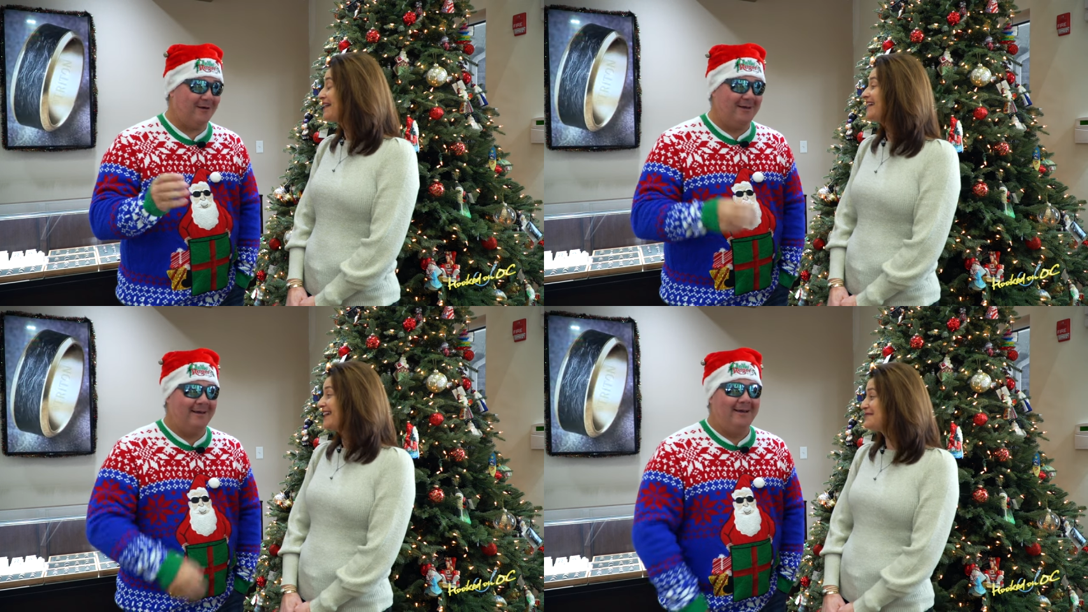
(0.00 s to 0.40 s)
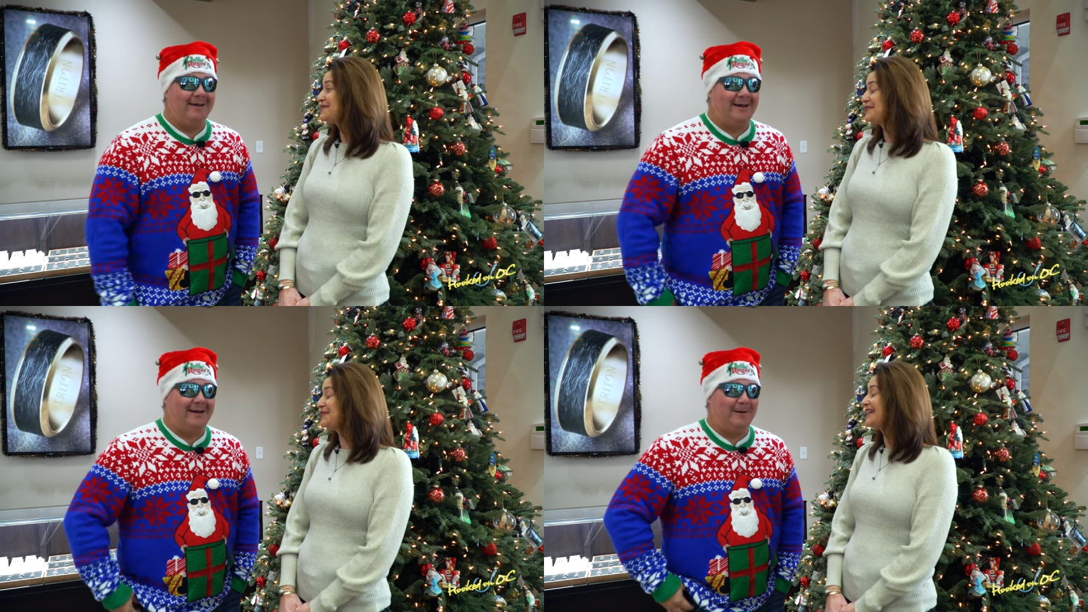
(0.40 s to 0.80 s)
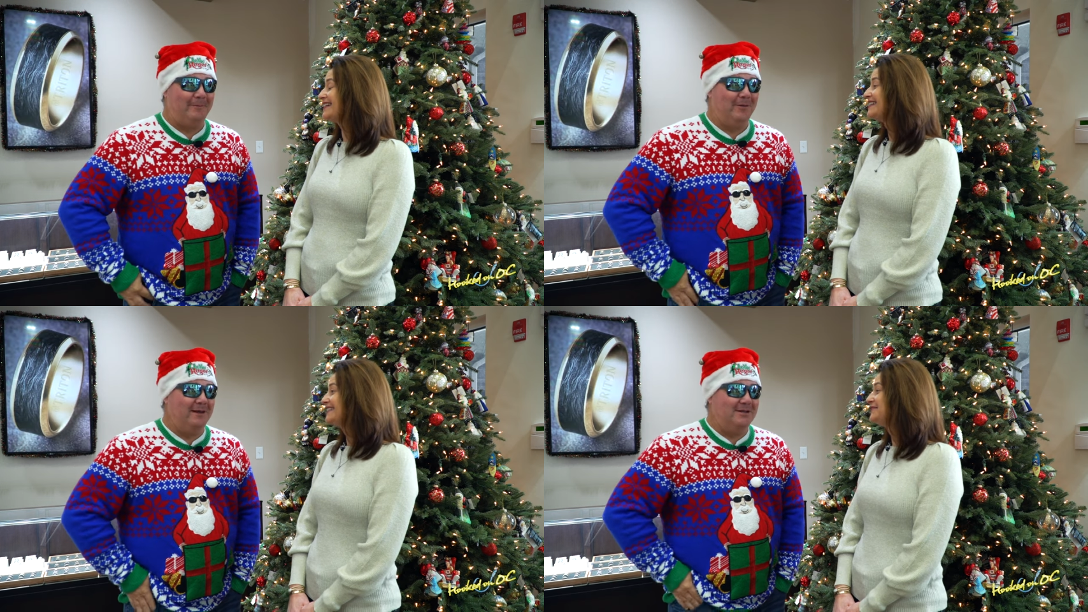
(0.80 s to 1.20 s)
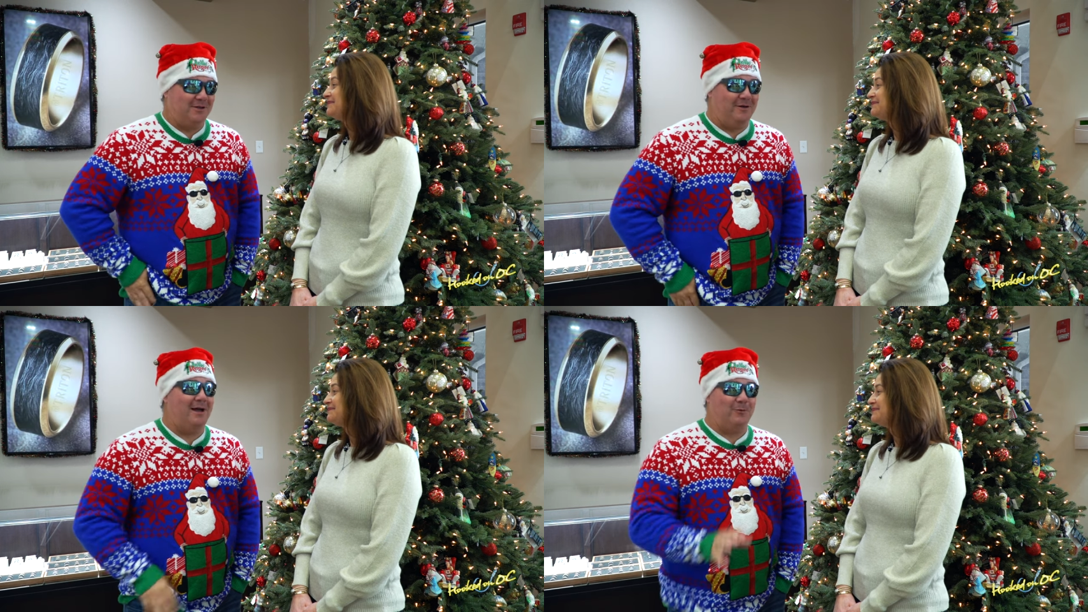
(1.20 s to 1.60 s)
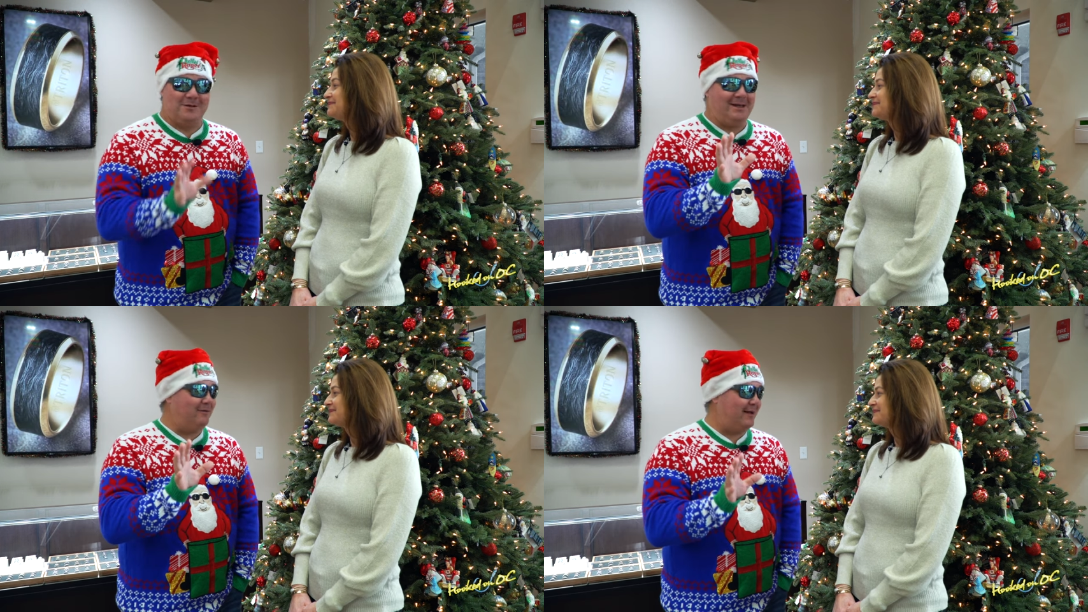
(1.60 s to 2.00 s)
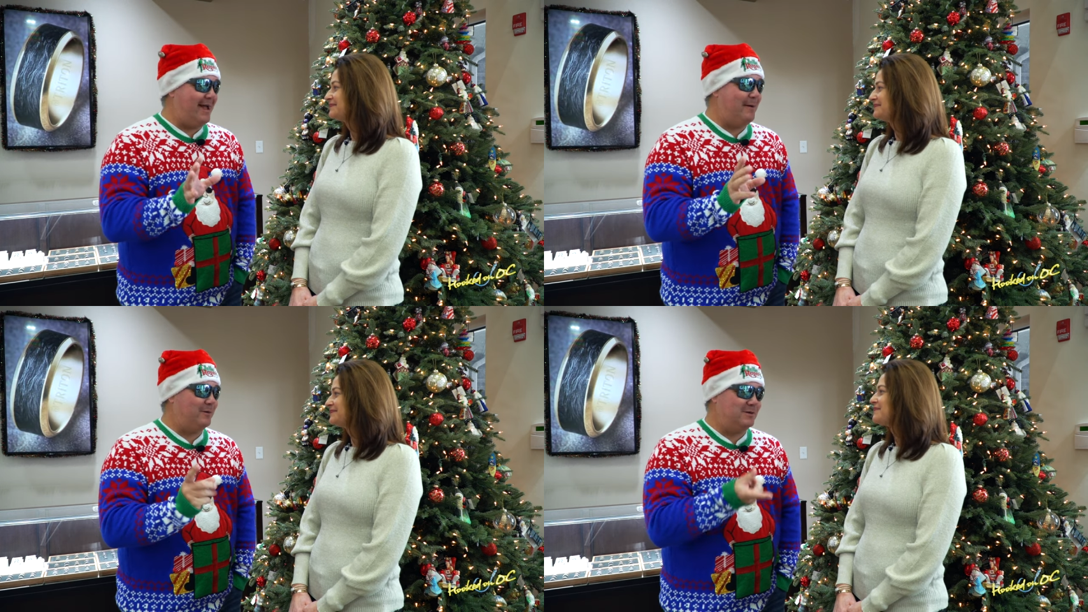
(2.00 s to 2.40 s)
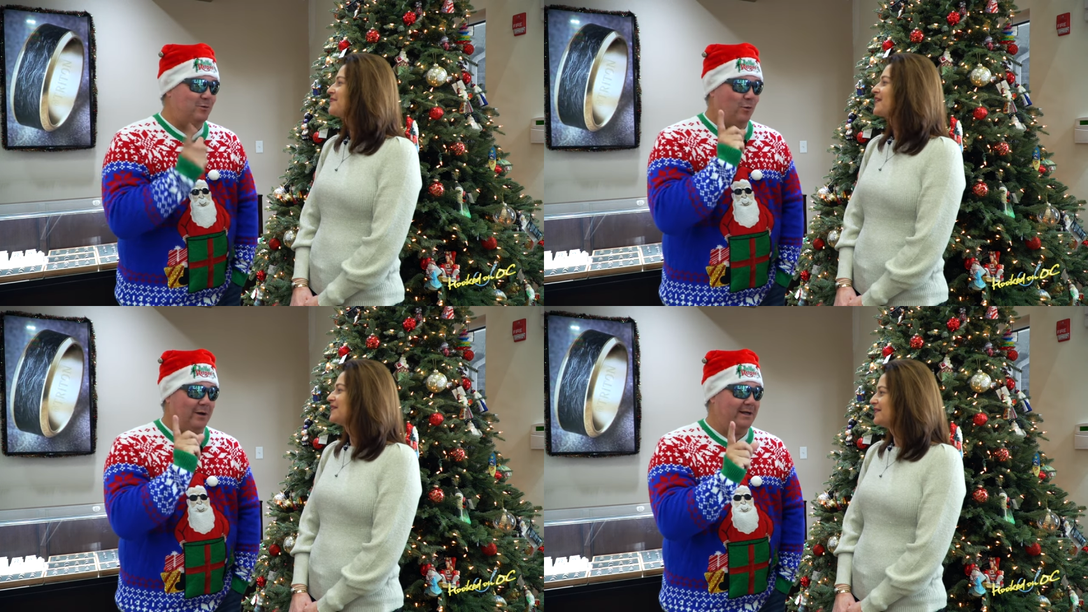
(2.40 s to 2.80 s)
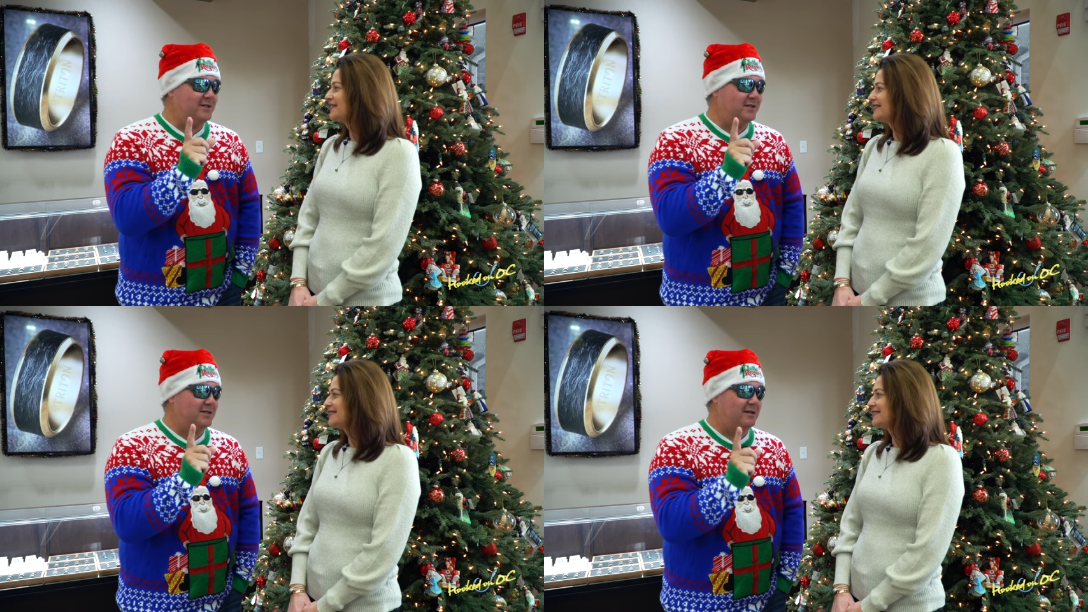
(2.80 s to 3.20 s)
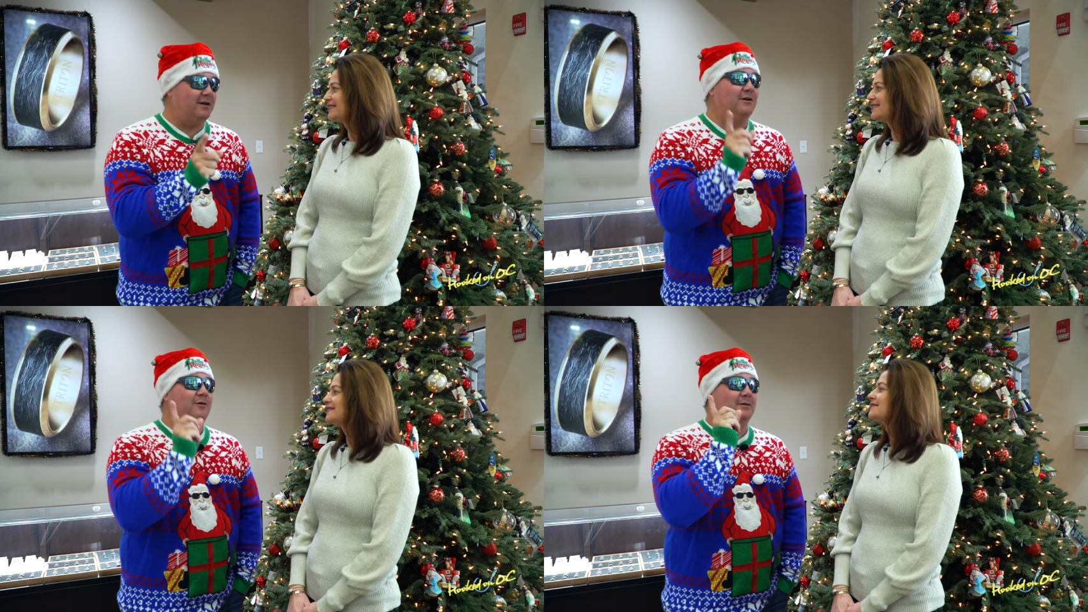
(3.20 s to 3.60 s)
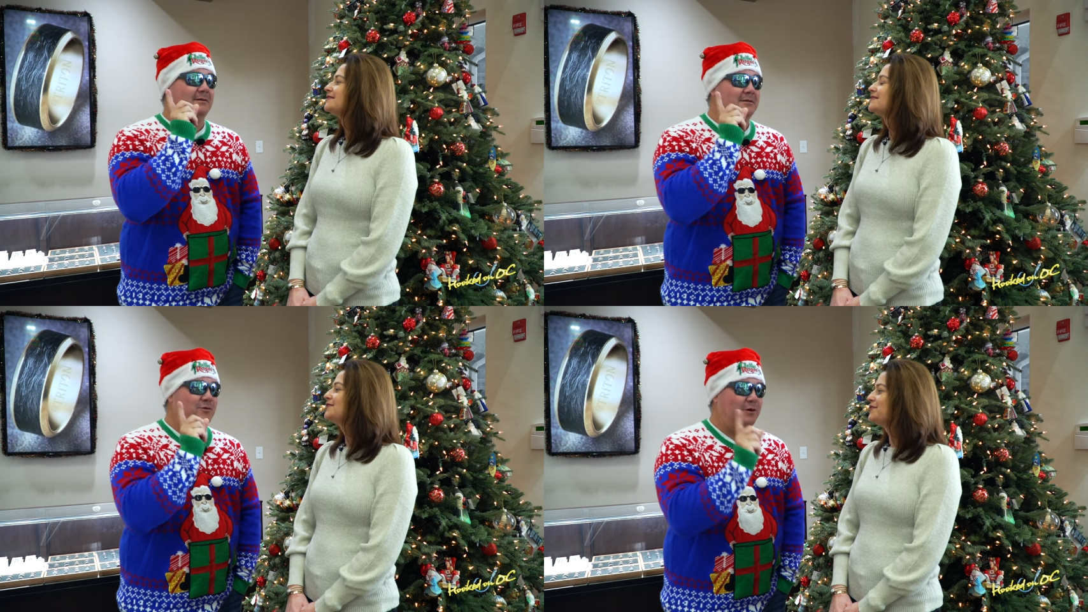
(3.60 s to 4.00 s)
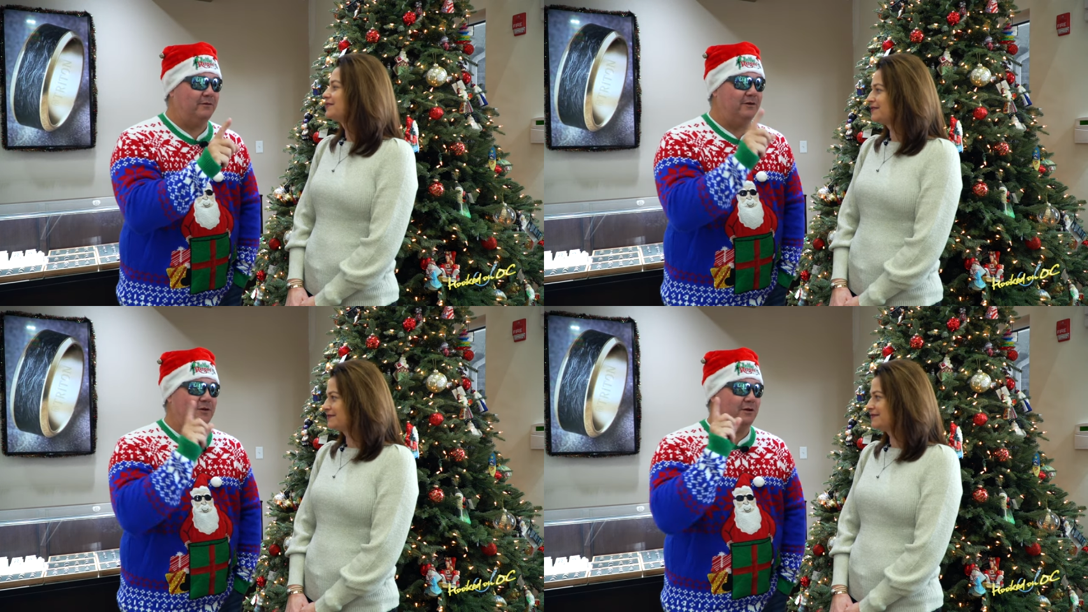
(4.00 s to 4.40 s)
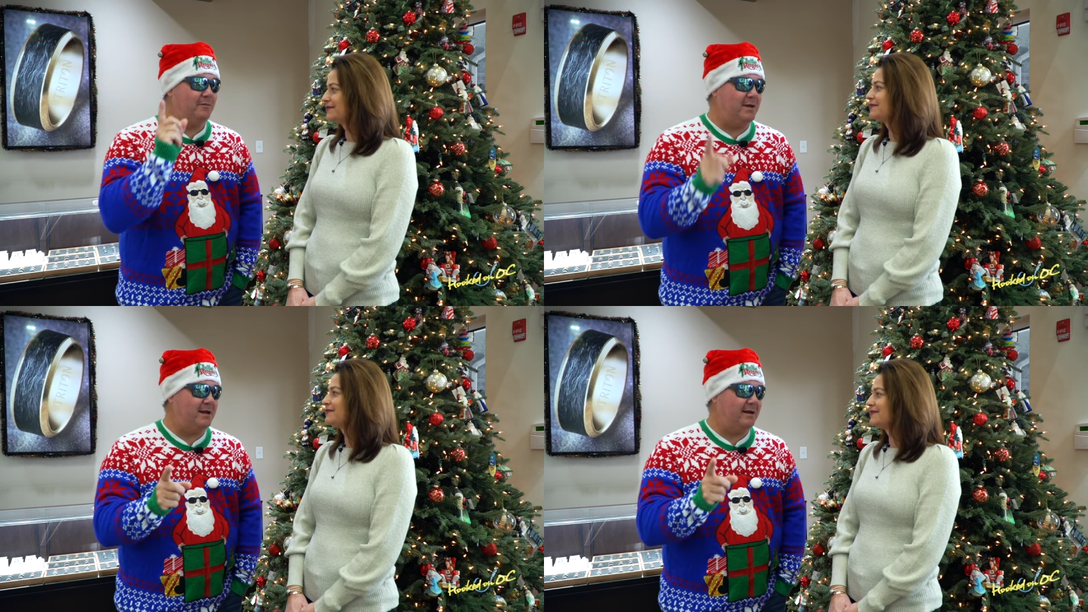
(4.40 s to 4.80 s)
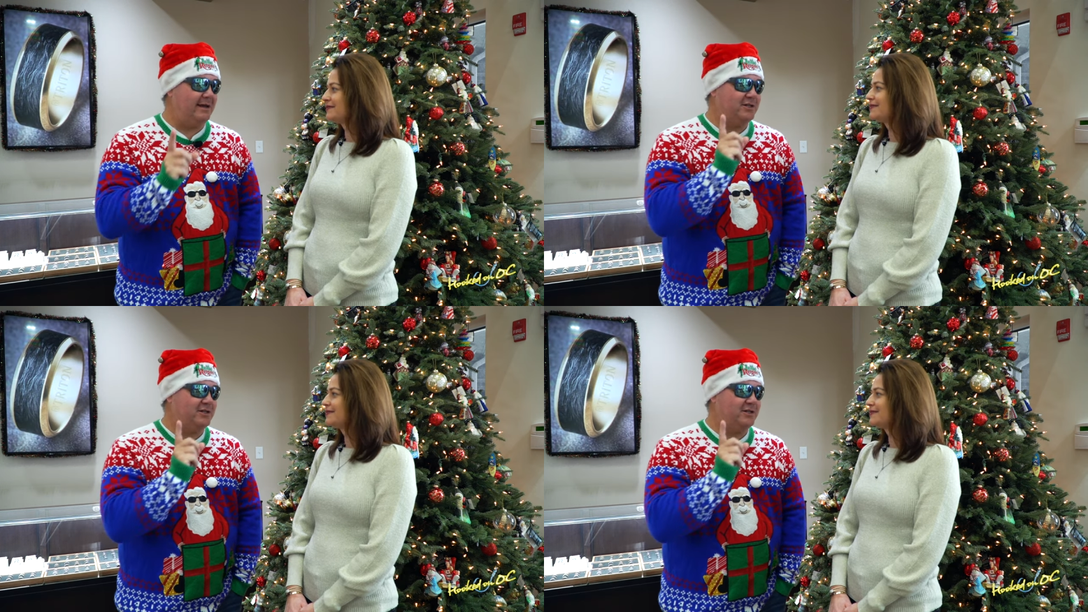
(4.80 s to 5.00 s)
Speaker 1: Yeah, absolutely. Um, so now we'll see if that happens. One inch of snow know 12 noon to midnight,